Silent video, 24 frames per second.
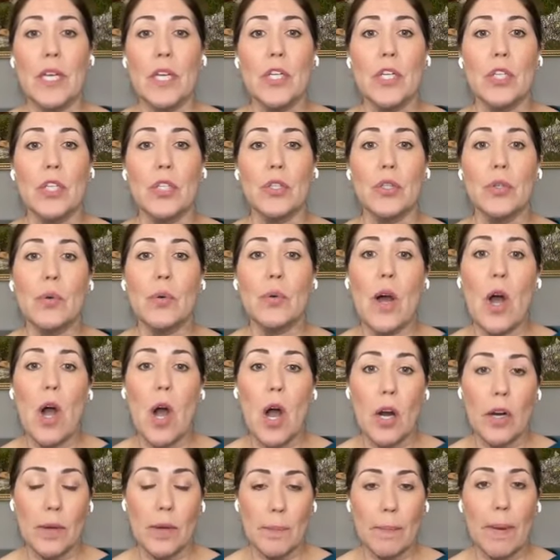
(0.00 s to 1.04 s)
You
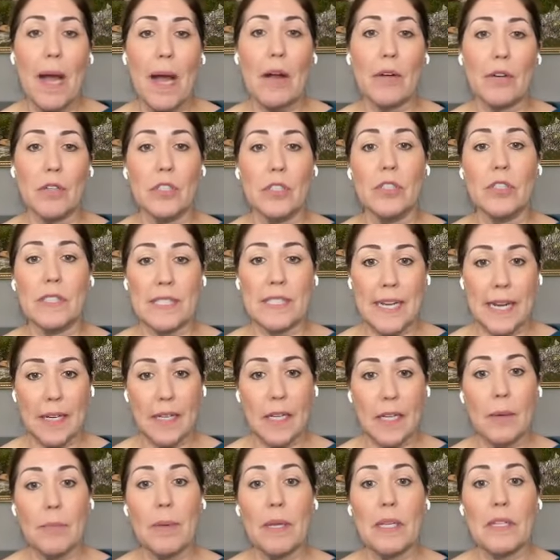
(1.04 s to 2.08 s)
are empowered to stand
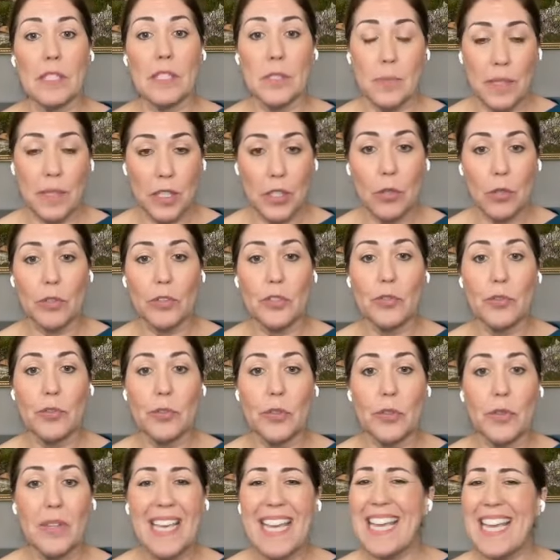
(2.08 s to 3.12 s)
up and speak your
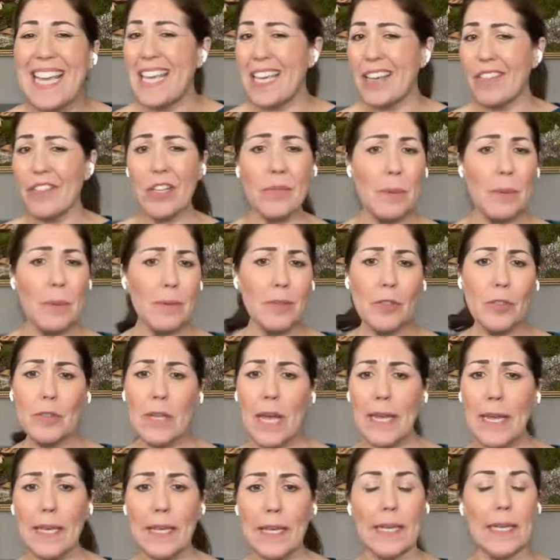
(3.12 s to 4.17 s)
truth, even if people don't
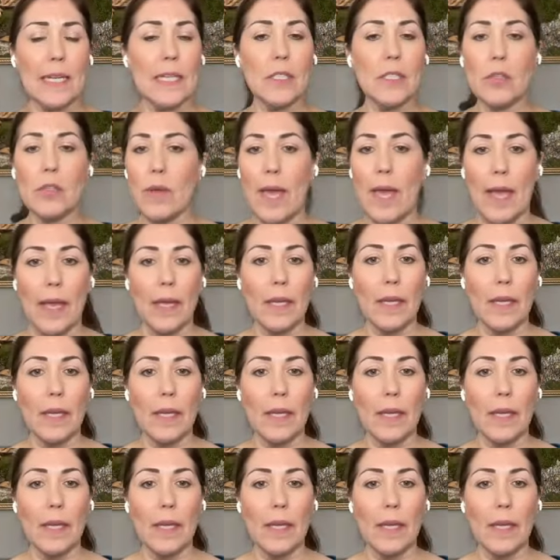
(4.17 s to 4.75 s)
like it. It's okay.